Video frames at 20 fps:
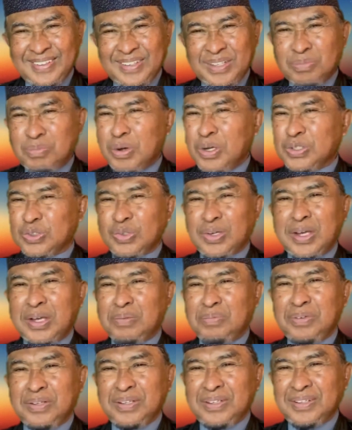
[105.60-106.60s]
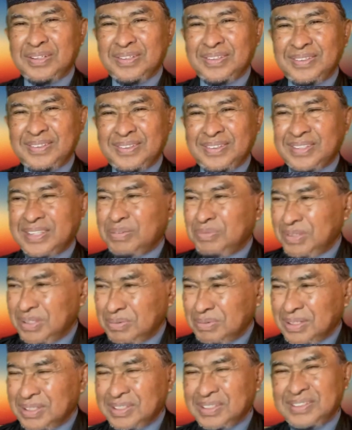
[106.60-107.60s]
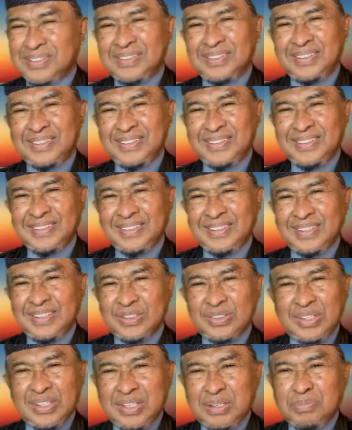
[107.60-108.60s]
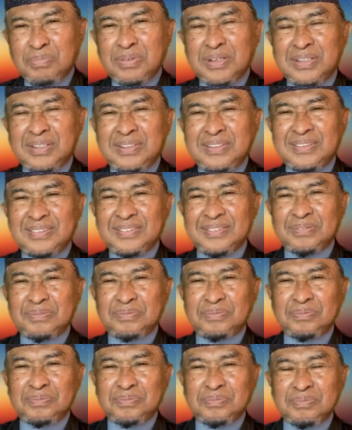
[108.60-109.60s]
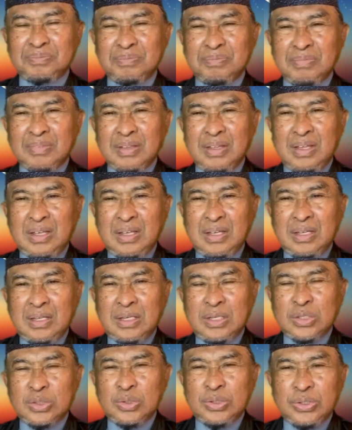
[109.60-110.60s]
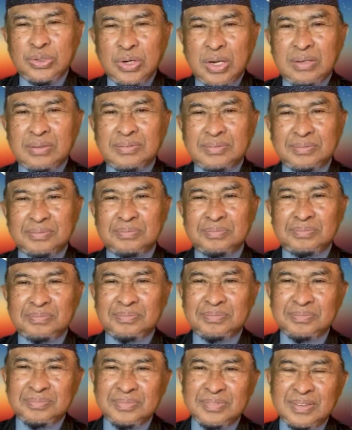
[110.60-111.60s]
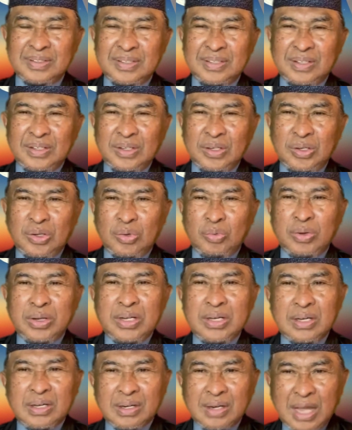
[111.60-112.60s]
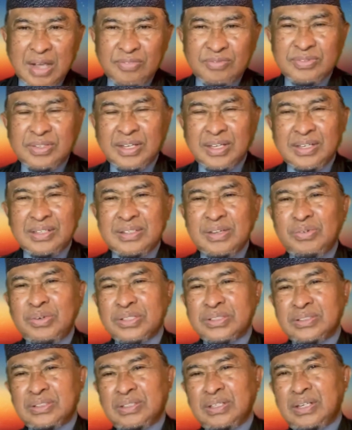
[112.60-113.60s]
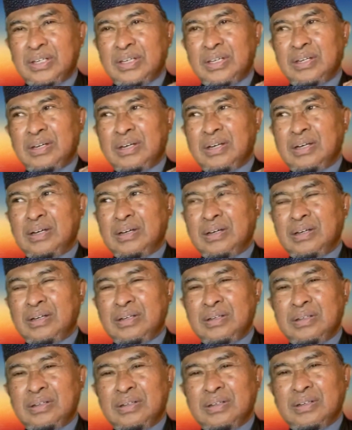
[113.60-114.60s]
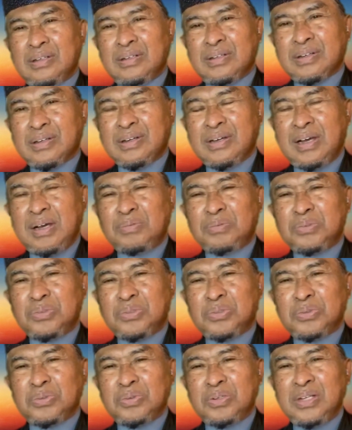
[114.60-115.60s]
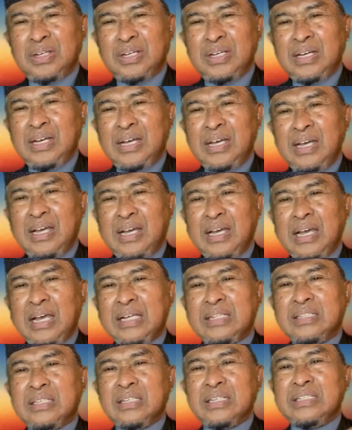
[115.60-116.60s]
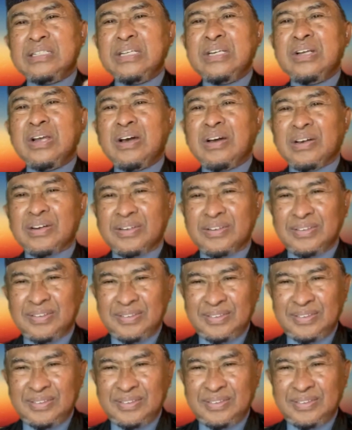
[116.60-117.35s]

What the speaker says: The boy so happy. Give him the money. So he keep money. So he run. When he arrived there, there was come to 8 dinar.